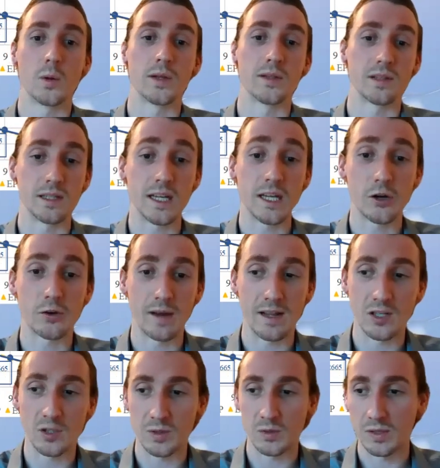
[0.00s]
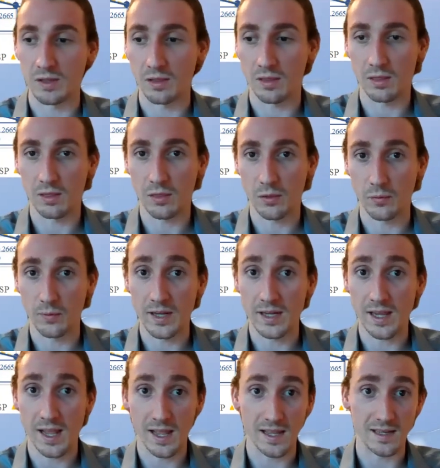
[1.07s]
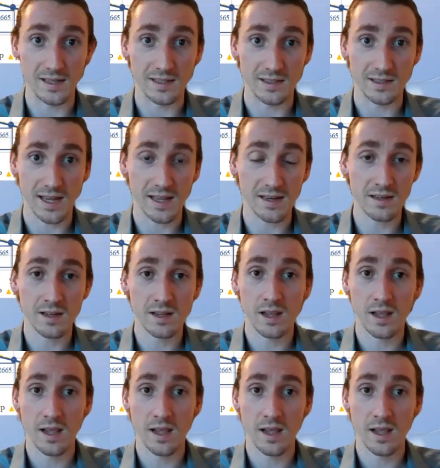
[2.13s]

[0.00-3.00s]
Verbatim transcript: with a linear range between 3 and 10